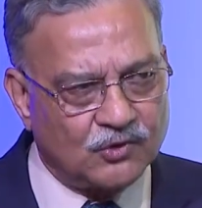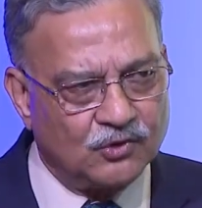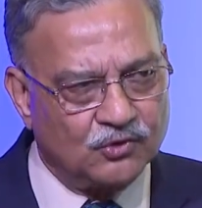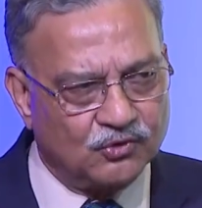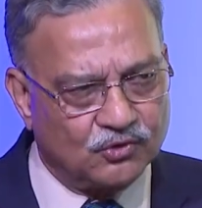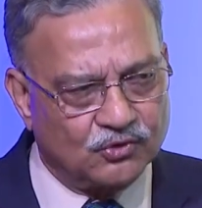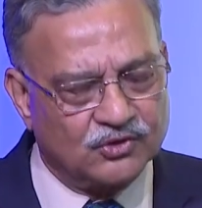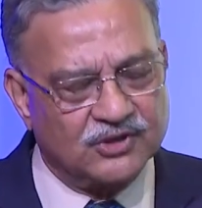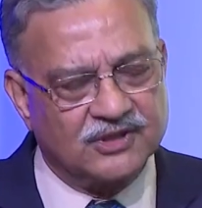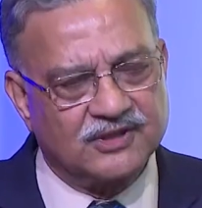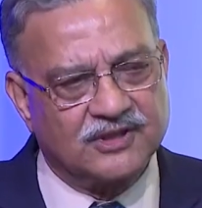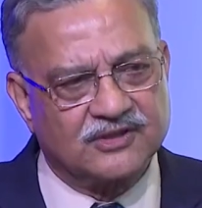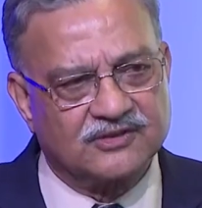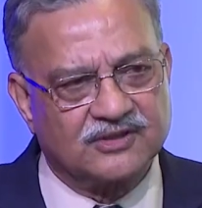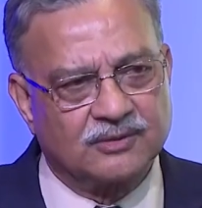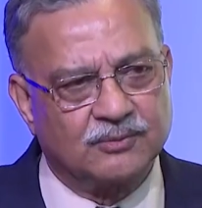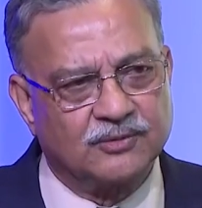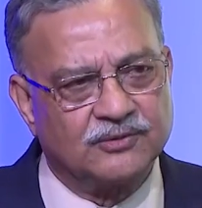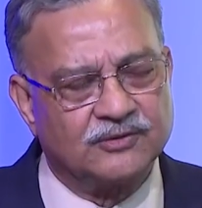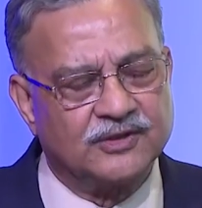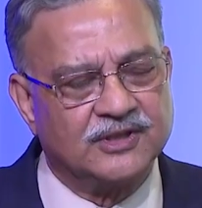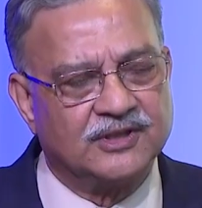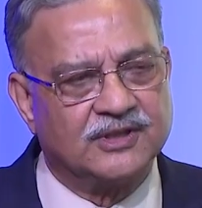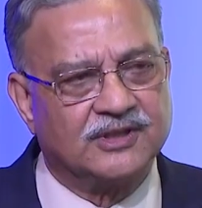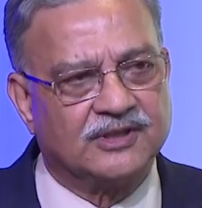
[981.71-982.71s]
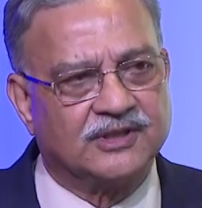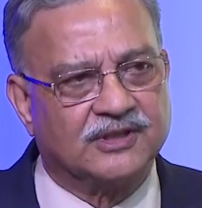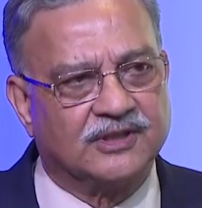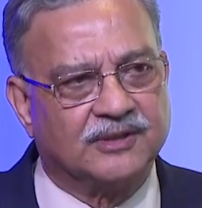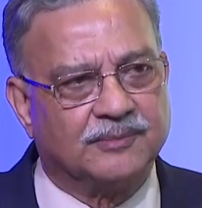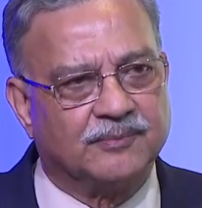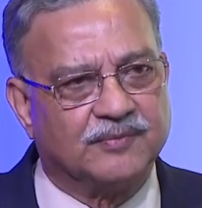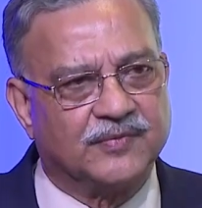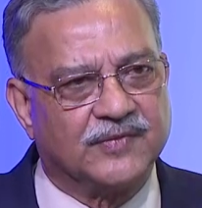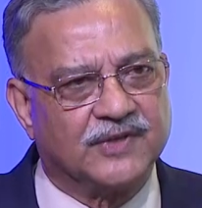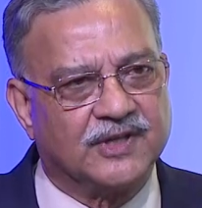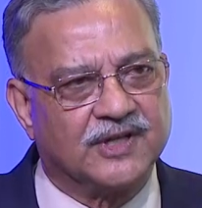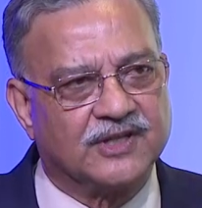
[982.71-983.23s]
So these are some of the
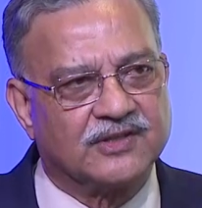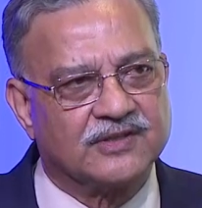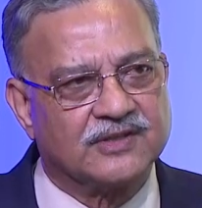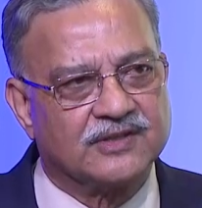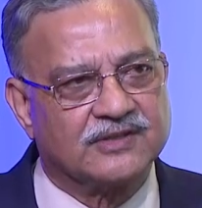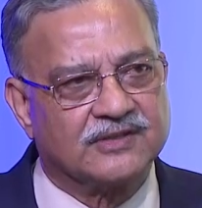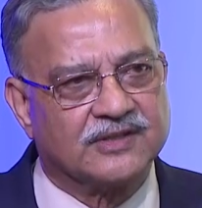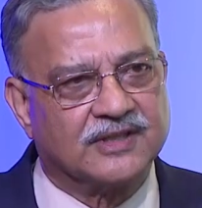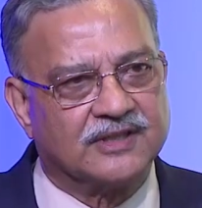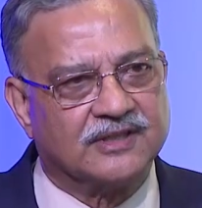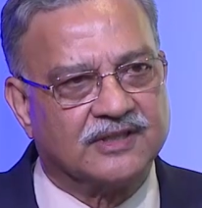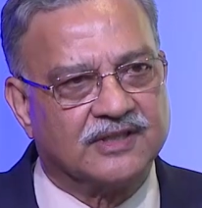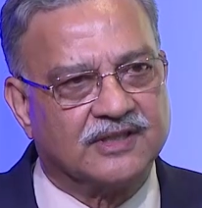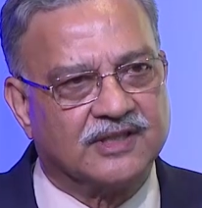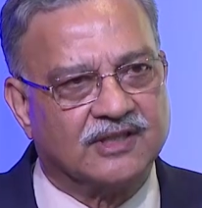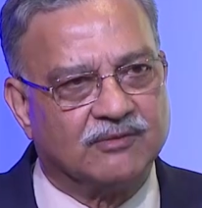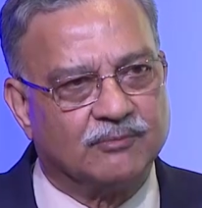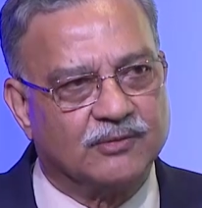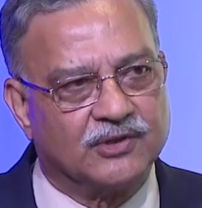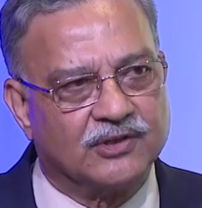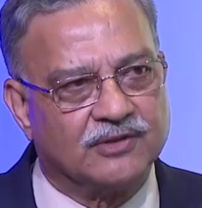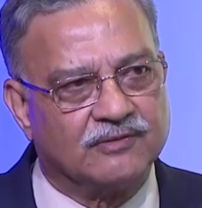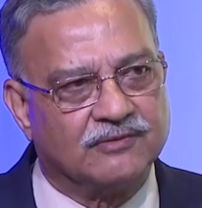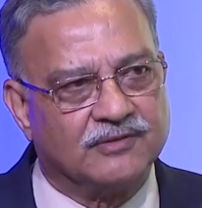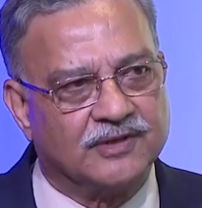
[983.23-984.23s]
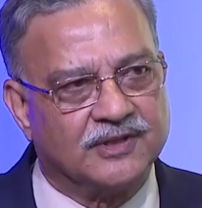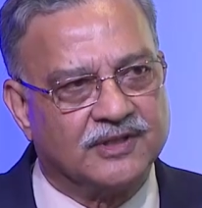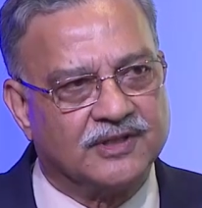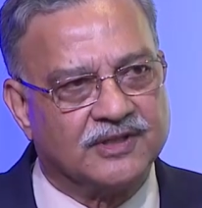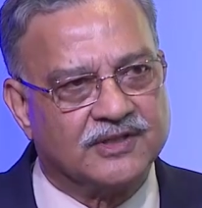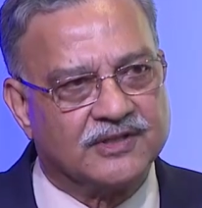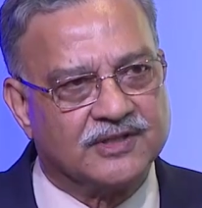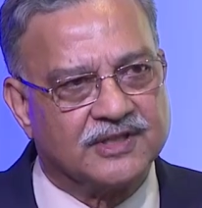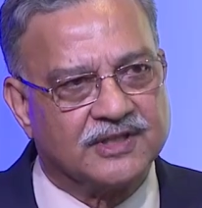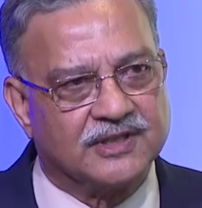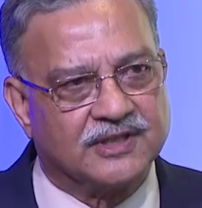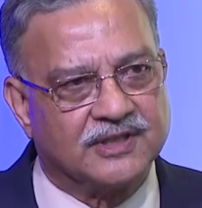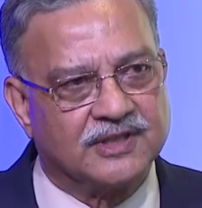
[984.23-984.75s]
actions that the government of India
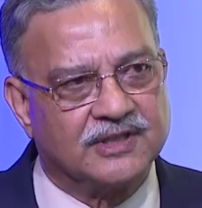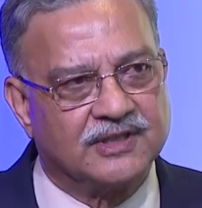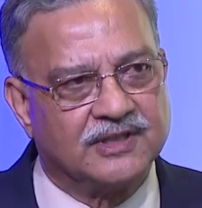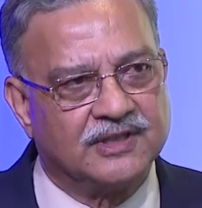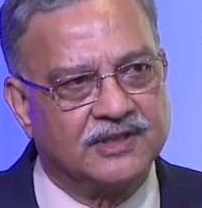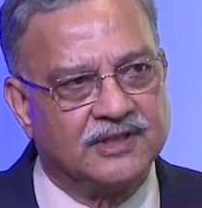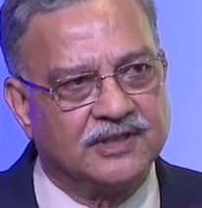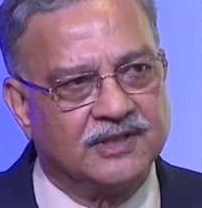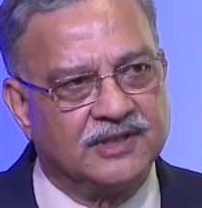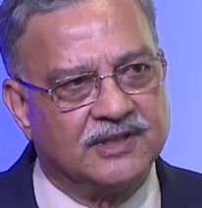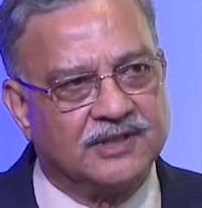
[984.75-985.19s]
is taking.